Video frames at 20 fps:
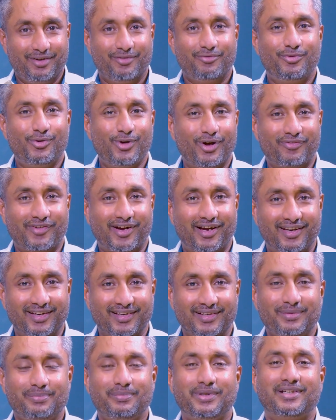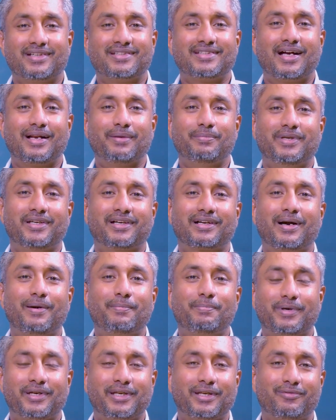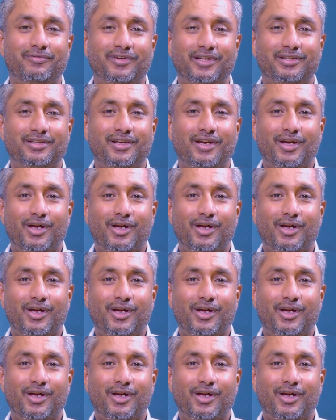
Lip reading: full of color, because I'll be accompanied with